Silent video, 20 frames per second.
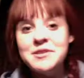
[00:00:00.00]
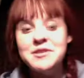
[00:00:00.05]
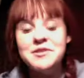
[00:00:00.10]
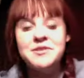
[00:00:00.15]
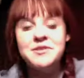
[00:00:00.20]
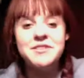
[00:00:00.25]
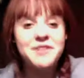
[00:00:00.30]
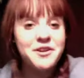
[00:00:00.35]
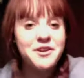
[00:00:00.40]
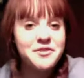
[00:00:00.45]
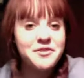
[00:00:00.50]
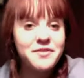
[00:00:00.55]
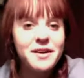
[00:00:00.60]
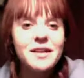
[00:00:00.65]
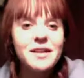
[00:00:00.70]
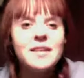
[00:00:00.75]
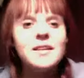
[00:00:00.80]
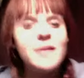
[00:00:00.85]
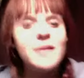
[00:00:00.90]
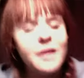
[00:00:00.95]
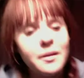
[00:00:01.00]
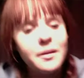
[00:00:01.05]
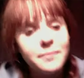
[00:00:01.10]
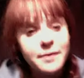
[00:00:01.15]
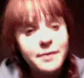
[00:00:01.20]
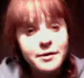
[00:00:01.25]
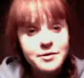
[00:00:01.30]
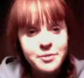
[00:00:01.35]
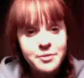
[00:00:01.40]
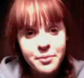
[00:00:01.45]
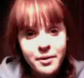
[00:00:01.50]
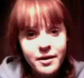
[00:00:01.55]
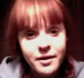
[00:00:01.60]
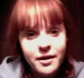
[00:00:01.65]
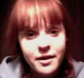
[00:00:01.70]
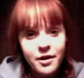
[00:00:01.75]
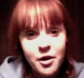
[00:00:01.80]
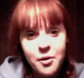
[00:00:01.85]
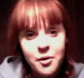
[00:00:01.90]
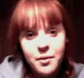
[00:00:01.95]
to his girlfriend. Um, he was a work
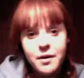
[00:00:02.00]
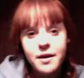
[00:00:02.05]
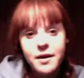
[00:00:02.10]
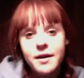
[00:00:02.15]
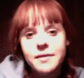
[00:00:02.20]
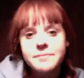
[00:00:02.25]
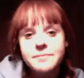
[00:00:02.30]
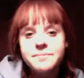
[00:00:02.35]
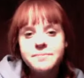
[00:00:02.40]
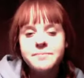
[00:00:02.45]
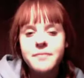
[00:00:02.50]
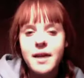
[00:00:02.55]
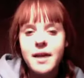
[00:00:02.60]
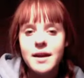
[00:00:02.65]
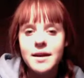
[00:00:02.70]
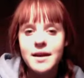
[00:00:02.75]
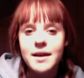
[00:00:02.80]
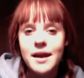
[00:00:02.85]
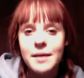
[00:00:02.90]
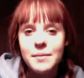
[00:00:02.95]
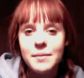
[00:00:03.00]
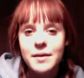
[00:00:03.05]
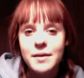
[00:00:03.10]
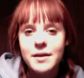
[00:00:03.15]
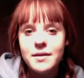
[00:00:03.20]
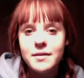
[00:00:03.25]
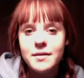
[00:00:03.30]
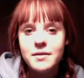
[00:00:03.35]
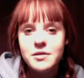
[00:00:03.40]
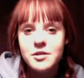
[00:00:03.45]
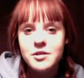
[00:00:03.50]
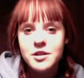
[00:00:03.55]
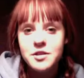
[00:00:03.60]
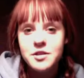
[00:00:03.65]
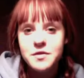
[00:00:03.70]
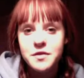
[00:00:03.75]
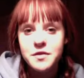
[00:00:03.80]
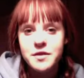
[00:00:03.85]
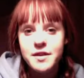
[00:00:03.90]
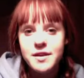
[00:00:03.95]
coworker, and he came in
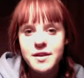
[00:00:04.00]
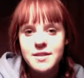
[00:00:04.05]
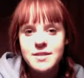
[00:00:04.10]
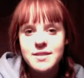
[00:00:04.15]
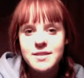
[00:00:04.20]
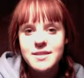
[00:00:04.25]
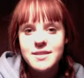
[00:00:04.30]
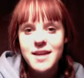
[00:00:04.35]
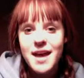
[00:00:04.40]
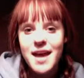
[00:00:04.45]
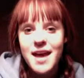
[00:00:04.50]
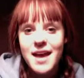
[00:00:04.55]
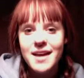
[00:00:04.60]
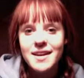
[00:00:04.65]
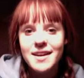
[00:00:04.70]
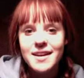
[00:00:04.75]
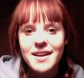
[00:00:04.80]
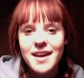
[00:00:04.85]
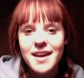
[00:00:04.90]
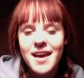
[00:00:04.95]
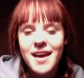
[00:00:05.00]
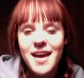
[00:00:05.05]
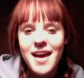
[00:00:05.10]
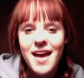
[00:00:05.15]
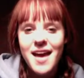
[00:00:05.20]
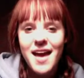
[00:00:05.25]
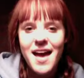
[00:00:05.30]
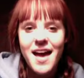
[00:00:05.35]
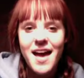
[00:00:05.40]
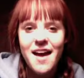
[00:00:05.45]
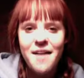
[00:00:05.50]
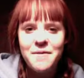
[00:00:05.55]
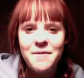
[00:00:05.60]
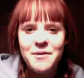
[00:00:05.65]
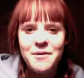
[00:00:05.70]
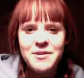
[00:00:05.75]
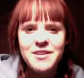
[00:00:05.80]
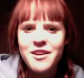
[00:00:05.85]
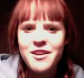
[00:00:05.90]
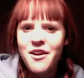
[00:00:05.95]
just for this, and um,
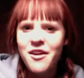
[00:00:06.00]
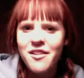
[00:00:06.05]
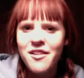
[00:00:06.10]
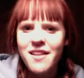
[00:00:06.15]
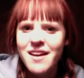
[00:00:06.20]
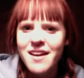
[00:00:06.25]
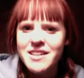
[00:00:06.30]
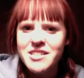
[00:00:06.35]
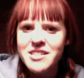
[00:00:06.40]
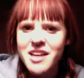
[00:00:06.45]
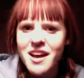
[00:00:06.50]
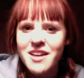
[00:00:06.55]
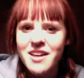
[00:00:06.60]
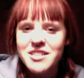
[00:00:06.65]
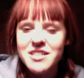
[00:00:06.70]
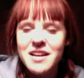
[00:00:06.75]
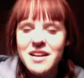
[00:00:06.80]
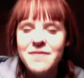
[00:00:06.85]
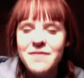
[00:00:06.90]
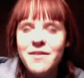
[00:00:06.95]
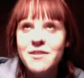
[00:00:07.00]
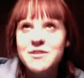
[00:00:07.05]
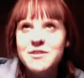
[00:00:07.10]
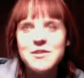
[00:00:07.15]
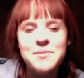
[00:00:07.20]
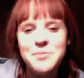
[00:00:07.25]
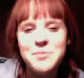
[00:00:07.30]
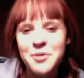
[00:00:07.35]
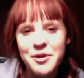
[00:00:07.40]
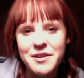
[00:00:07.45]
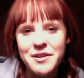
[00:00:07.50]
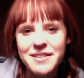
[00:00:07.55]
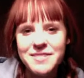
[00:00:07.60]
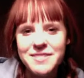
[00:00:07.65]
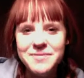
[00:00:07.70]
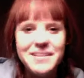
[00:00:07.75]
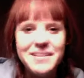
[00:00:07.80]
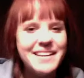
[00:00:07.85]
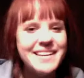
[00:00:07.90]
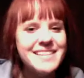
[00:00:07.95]
it was like all hush hush, and I felt so
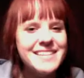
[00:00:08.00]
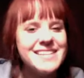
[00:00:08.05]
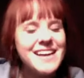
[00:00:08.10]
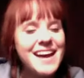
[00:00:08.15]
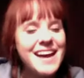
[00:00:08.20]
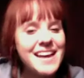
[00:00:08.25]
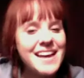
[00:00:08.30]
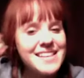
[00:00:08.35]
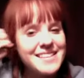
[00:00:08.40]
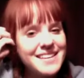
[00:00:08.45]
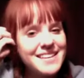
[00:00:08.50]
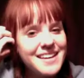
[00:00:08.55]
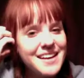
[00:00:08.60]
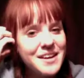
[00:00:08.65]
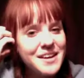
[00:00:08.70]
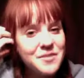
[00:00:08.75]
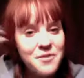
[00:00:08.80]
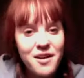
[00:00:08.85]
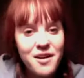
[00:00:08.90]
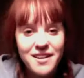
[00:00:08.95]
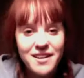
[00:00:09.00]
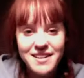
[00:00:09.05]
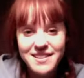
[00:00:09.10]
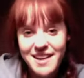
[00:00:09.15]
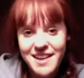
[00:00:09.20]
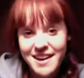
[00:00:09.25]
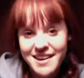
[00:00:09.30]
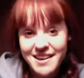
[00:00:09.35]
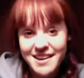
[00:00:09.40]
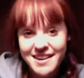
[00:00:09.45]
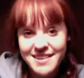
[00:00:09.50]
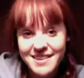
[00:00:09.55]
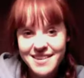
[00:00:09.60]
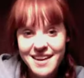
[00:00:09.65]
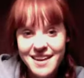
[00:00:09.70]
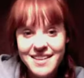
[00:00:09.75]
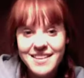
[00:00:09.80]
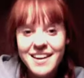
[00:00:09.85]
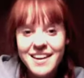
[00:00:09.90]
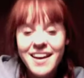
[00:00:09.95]
important because I had the uh, walkie talkie in
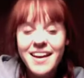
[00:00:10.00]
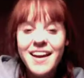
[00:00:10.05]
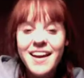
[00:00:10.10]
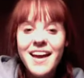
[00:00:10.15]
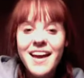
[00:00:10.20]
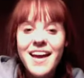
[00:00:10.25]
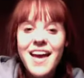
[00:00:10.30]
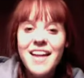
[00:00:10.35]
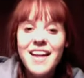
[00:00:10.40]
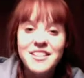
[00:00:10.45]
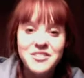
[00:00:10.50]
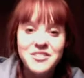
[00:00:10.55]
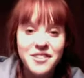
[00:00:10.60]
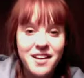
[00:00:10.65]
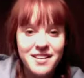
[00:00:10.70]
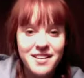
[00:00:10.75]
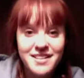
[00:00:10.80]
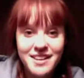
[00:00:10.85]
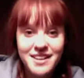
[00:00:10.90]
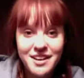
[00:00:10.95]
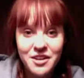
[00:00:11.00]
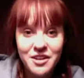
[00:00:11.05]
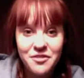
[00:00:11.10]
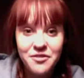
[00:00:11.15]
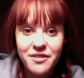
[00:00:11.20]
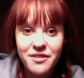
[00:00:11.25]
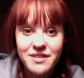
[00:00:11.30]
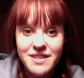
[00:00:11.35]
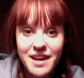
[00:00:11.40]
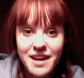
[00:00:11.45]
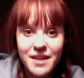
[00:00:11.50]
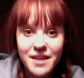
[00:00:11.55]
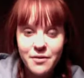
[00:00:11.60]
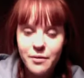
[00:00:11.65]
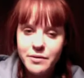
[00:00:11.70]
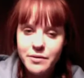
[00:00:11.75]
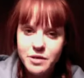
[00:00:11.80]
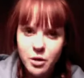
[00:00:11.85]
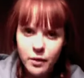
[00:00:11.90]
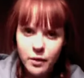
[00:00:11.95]
that day, and so I got to hear firsthand what
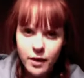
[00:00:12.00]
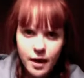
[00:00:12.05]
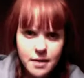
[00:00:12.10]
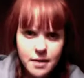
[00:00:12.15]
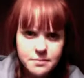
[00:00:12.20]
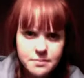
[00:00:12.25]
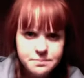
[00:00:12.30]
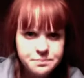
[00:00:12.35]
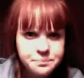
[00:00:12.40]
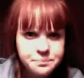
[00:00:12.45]
was going on.